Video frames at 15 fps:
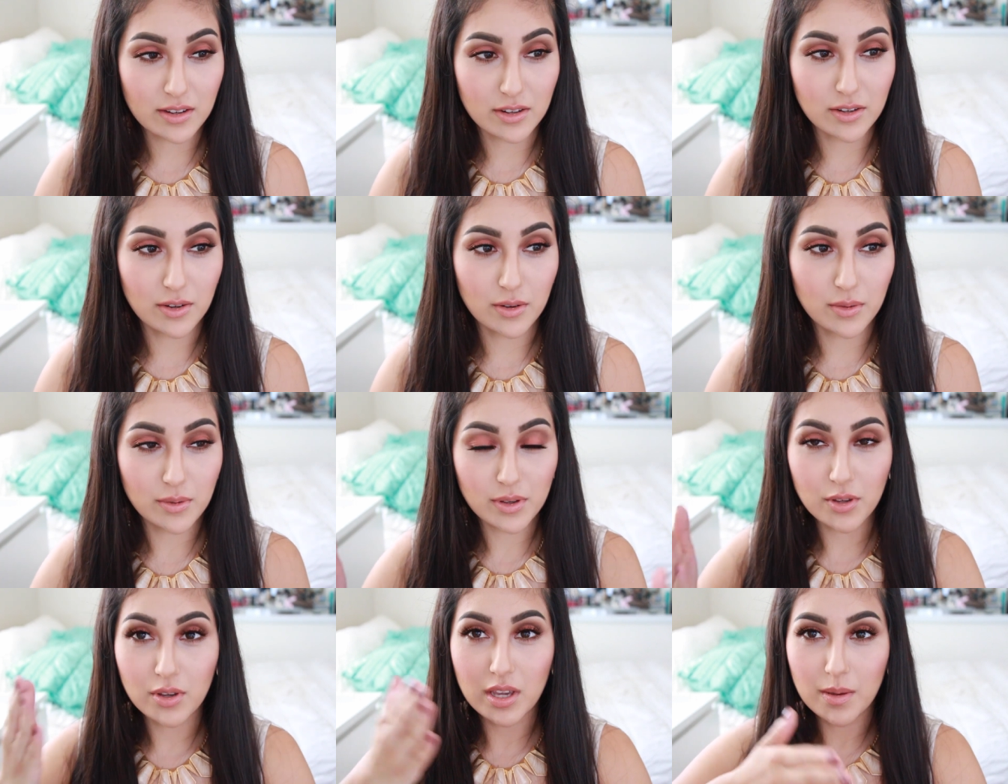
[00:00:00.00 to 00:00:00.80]
you know,
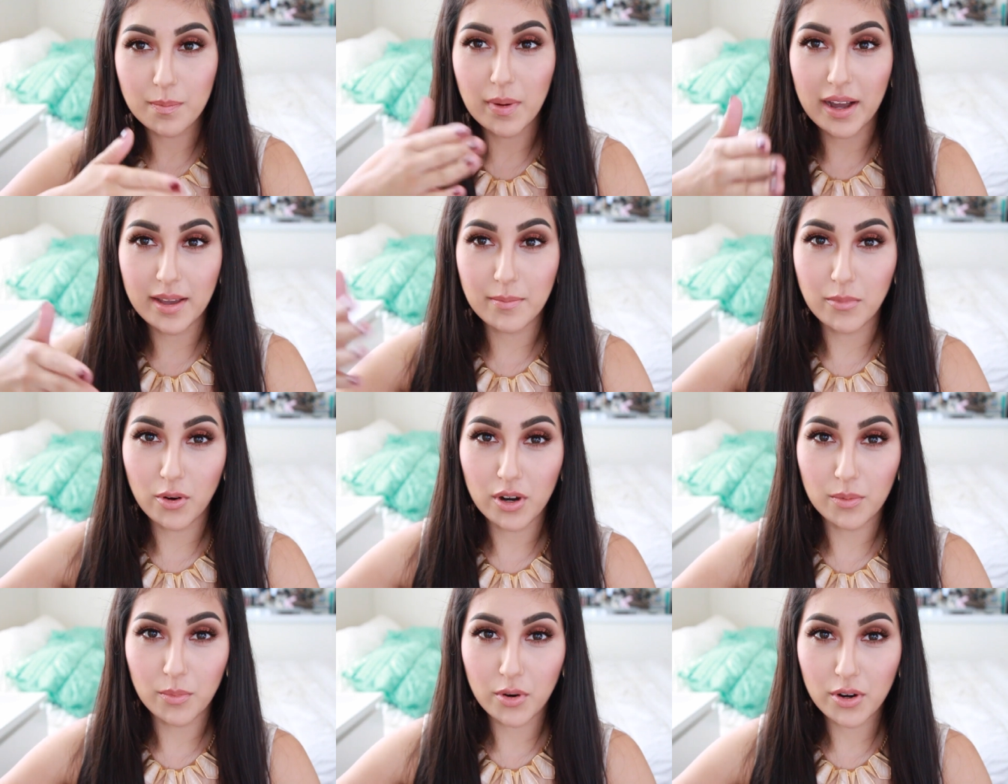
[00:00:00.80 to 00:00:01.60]
you keep buying
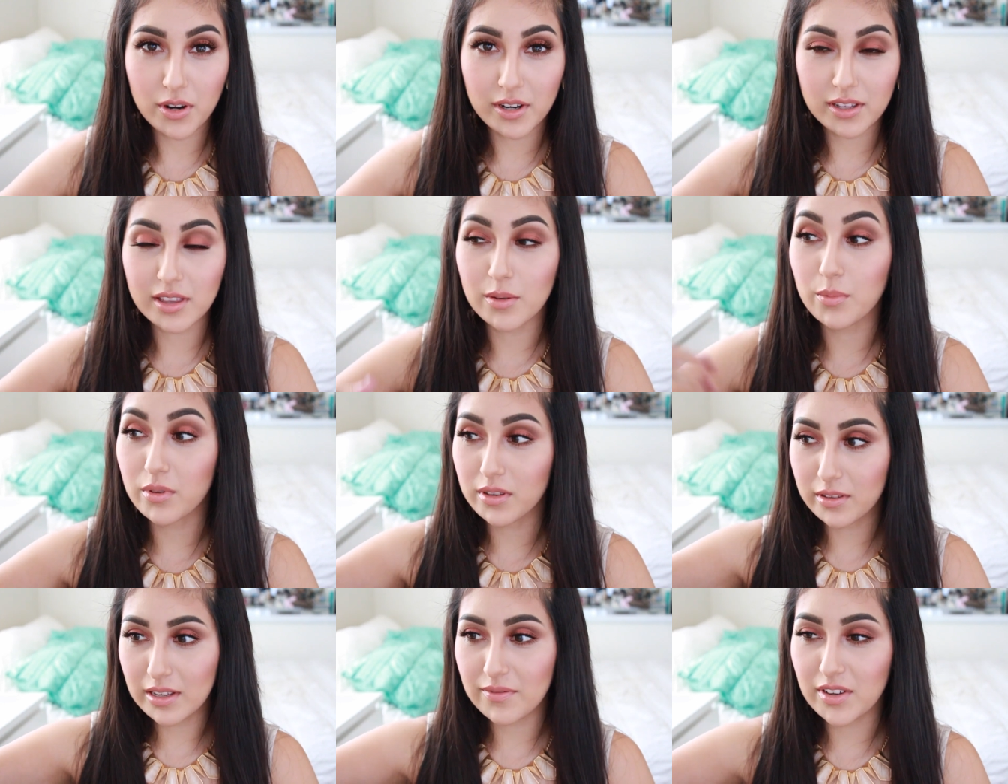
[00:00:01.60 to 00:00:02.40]
more and more, they
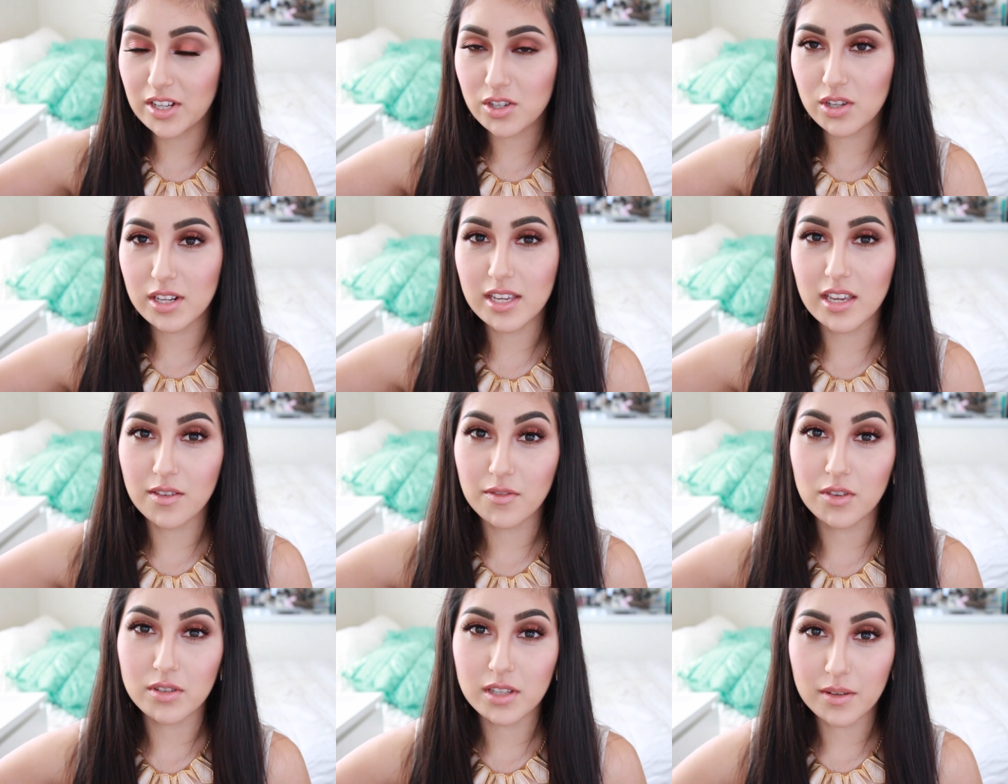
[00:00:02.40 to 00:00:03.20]
will eventually
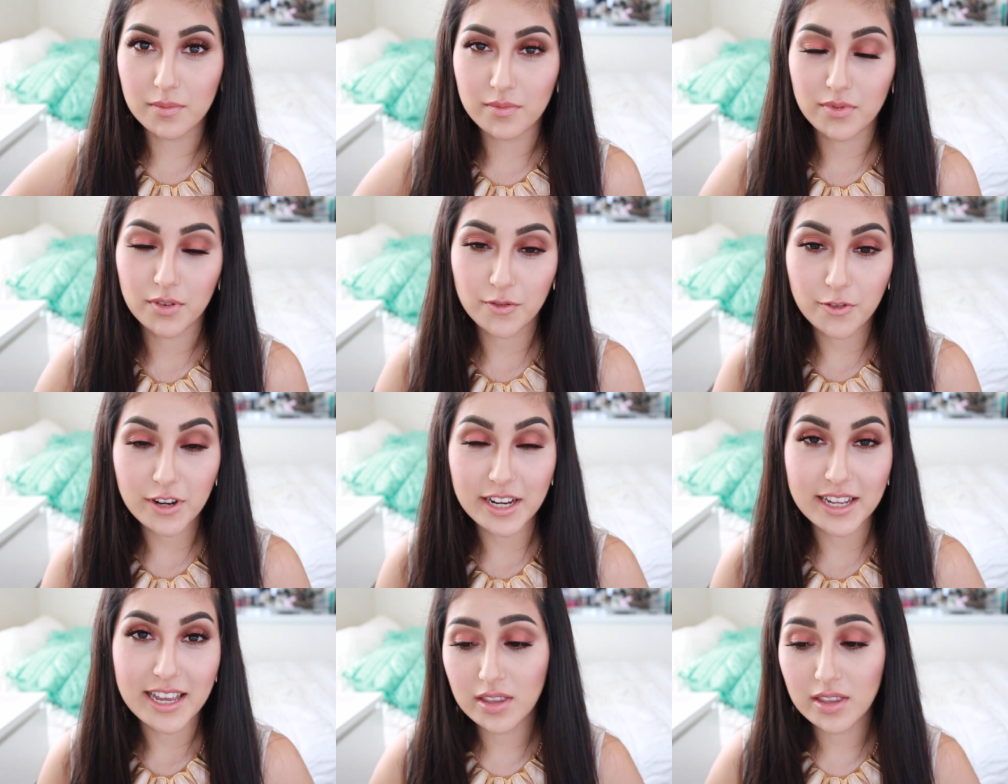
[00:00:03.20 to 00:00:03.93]
give you some for free.